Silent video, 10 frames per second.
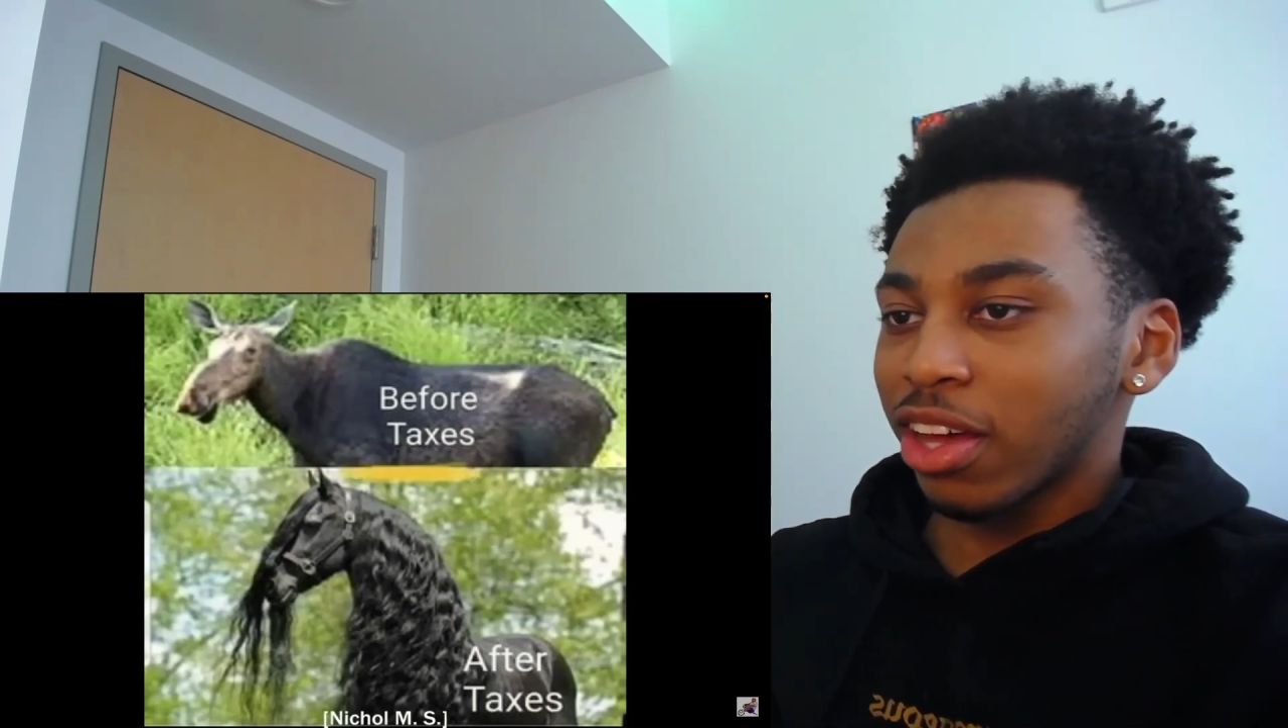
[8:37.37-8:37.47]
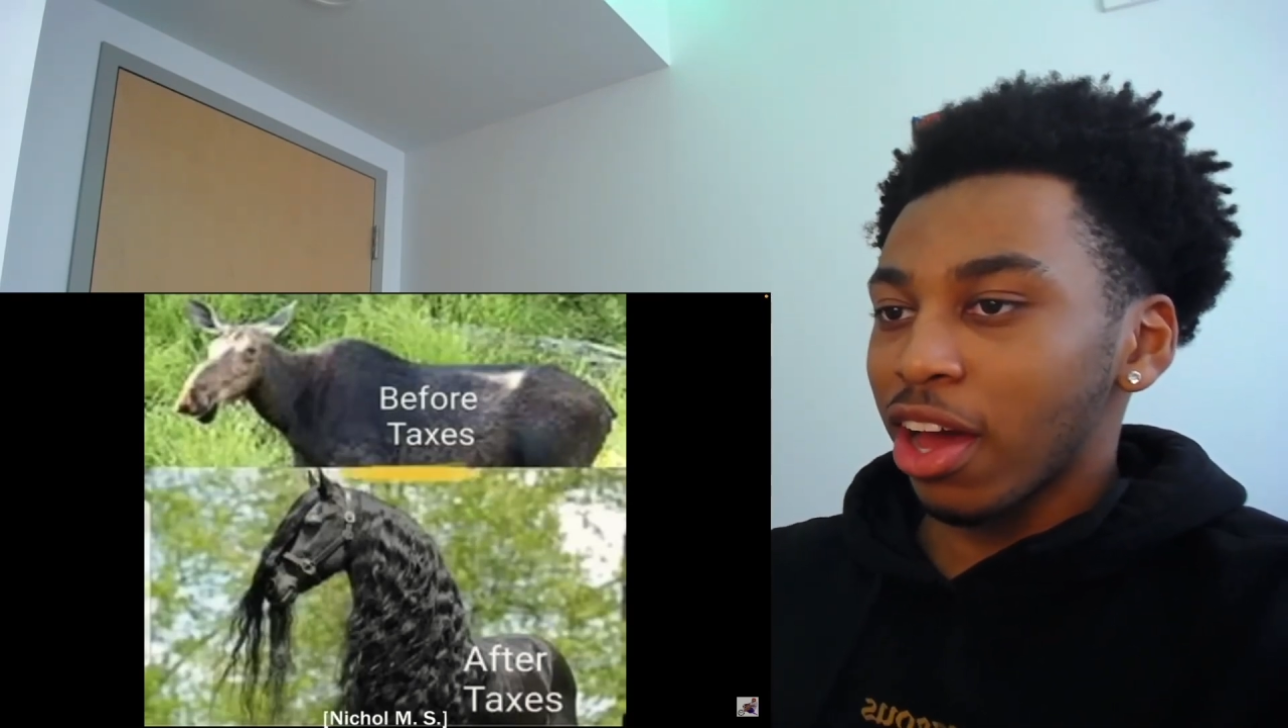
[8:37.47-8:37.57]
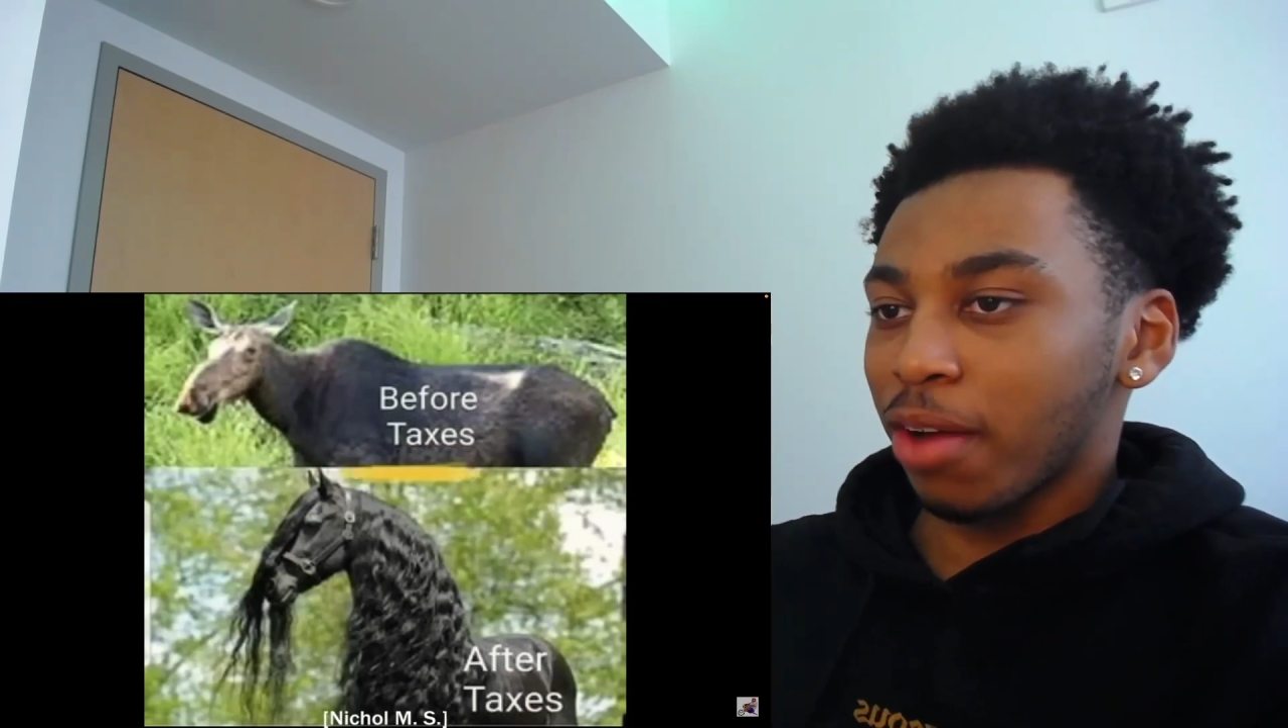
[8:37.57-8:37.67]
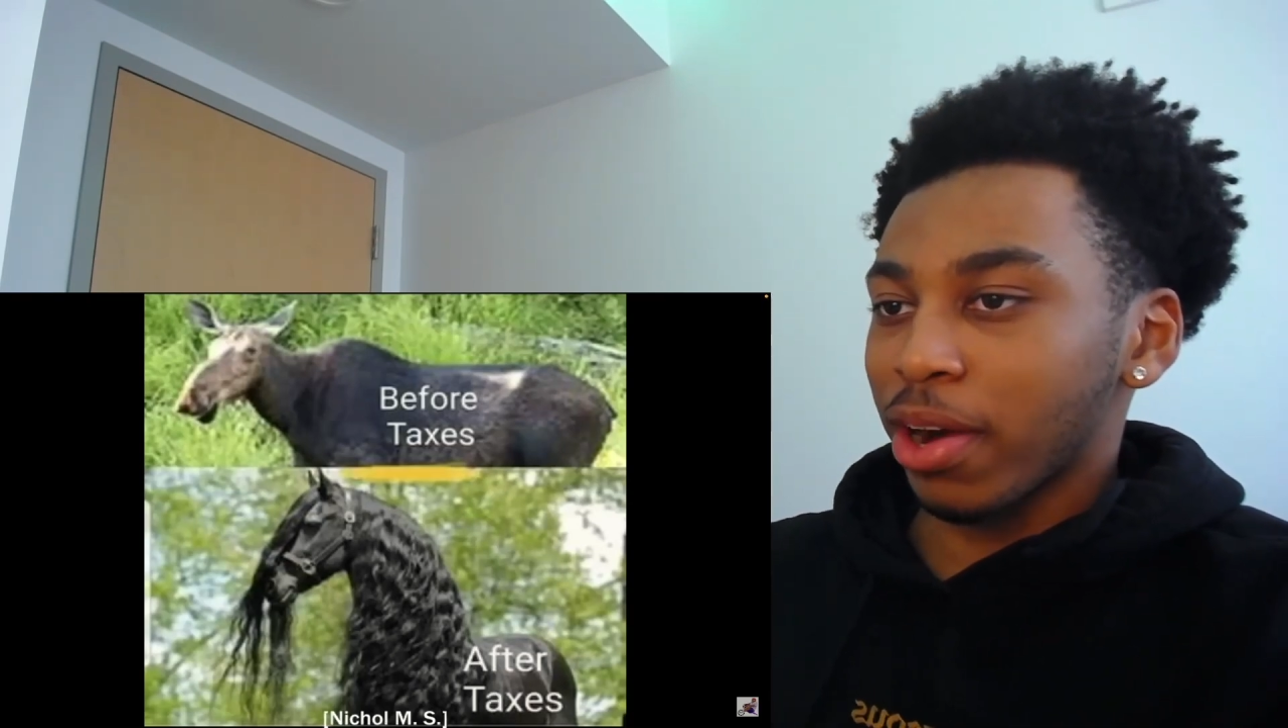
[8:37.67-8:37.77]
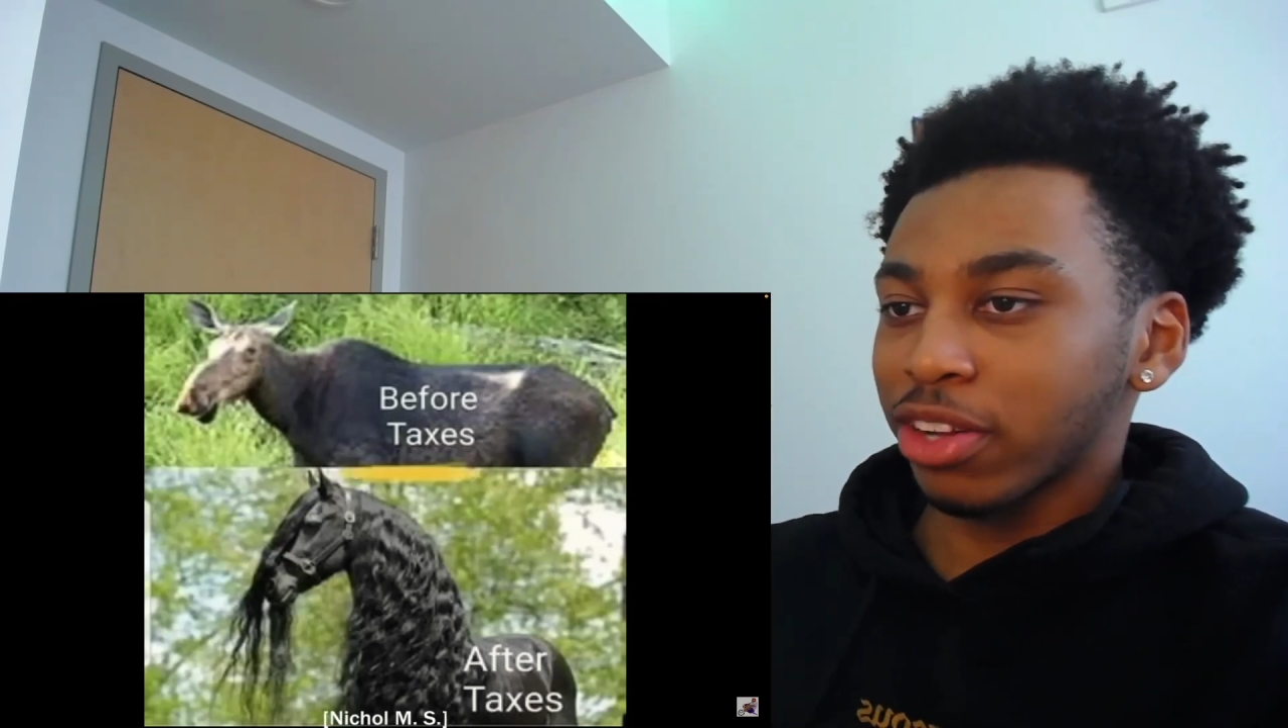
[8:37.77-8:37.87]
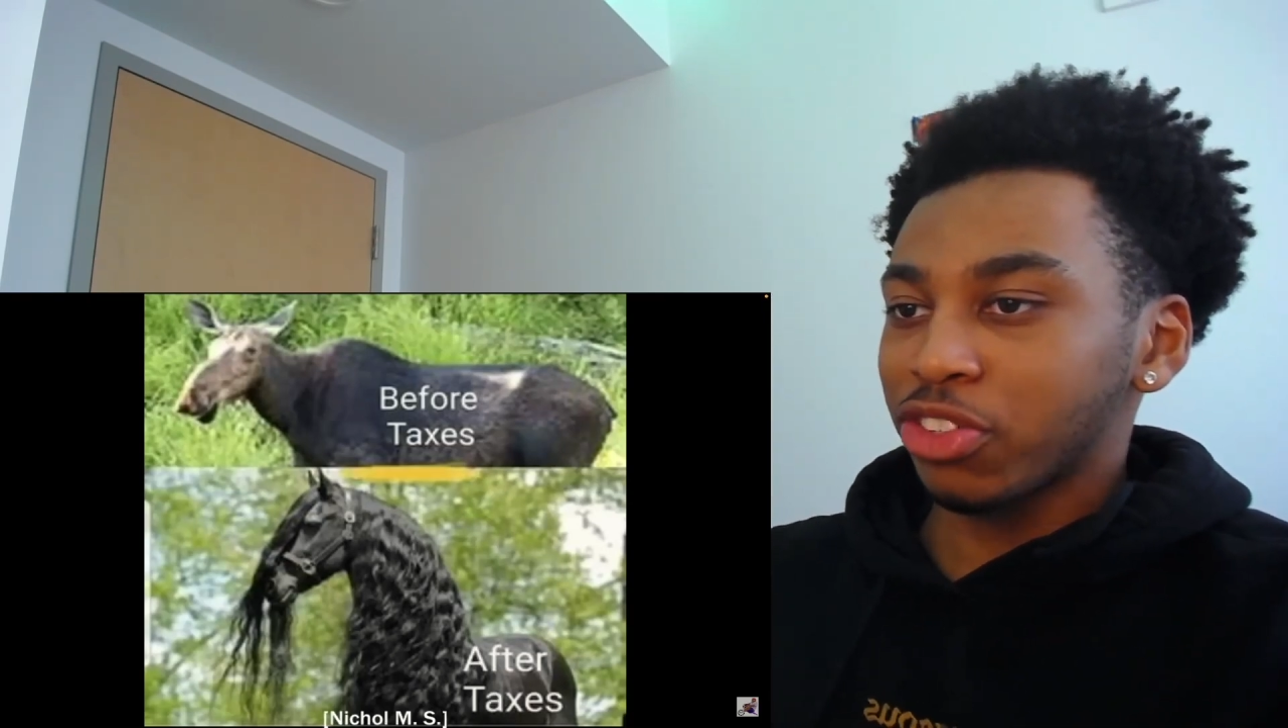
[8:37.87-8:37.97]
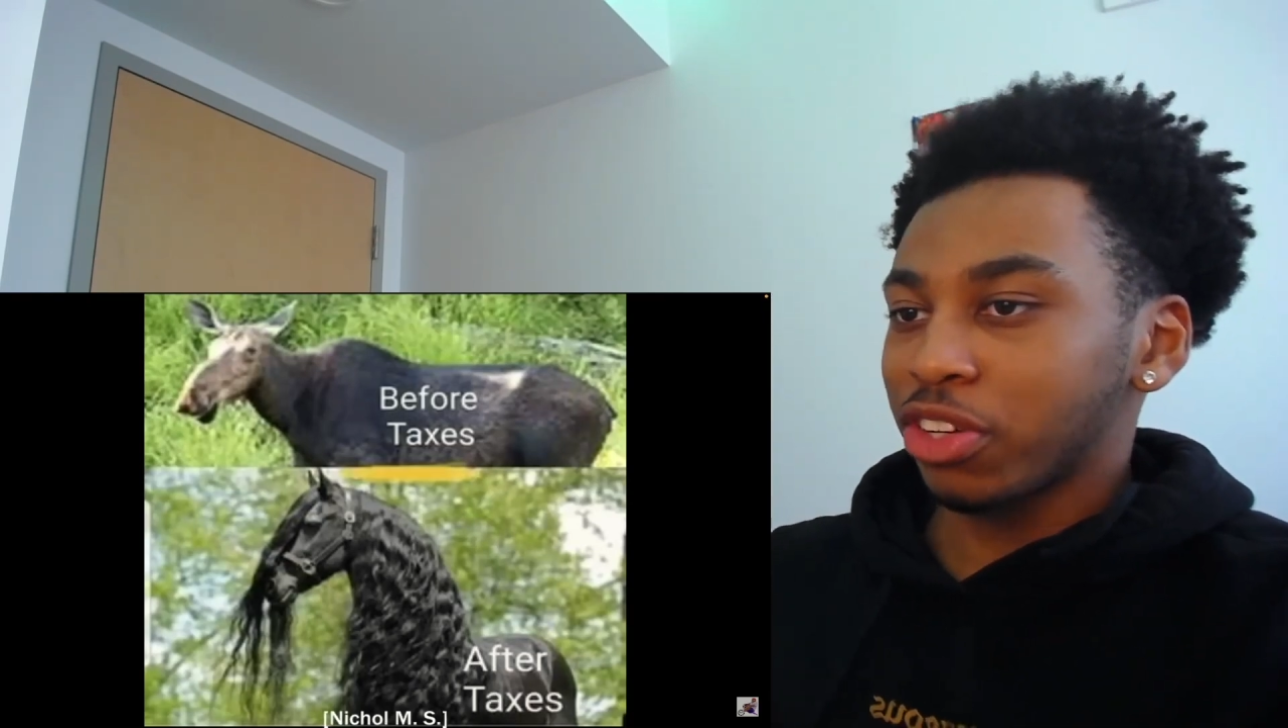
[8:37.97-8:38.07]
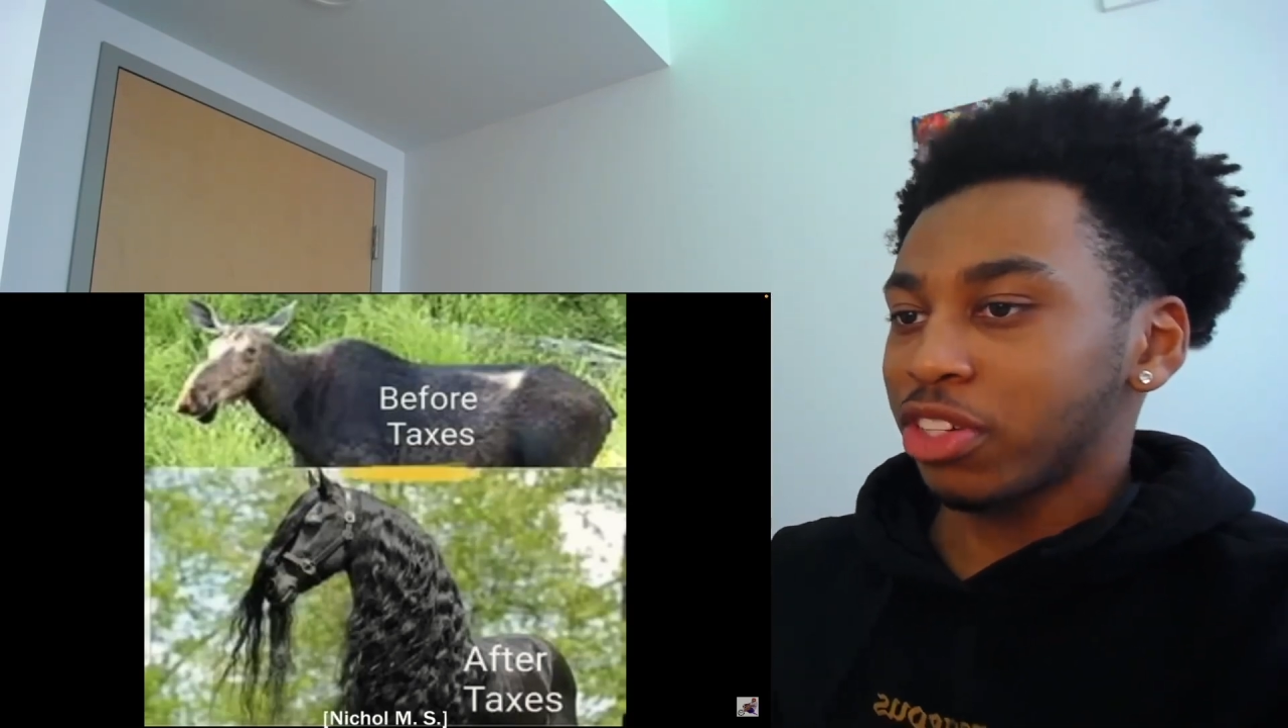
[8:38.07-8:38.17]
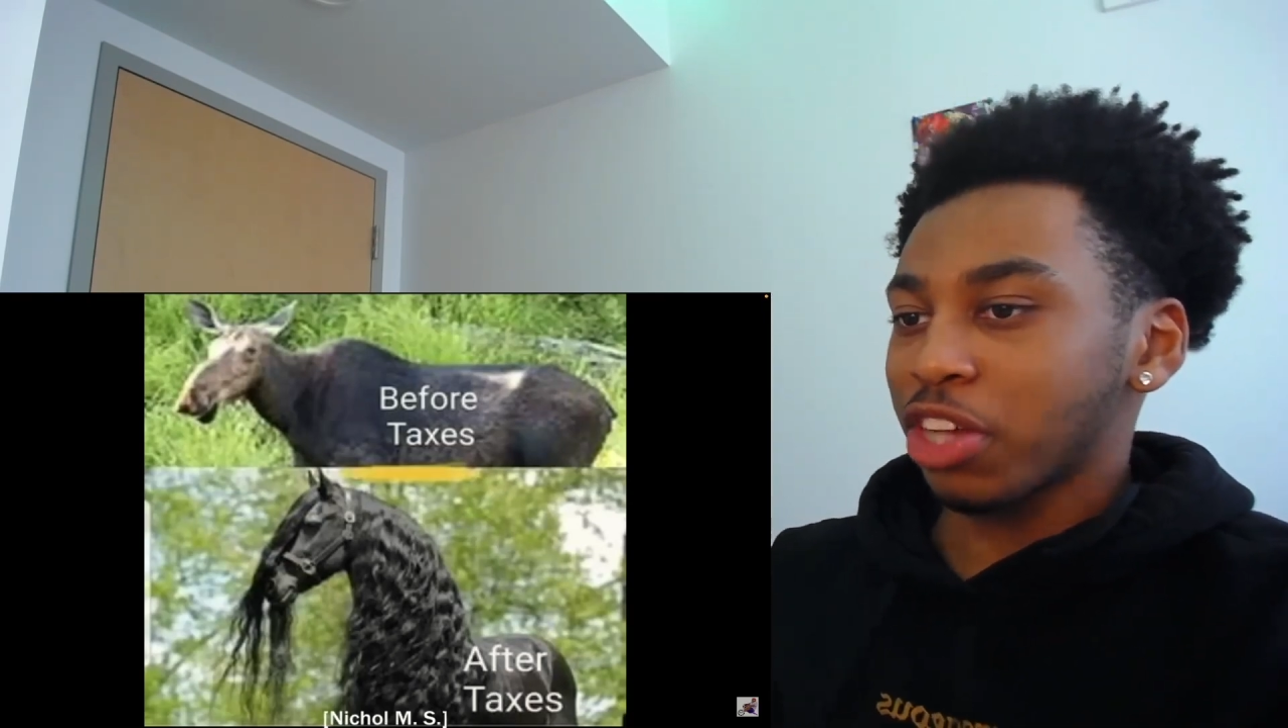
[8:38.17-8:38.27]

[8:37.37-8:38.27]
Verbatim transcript: around a certain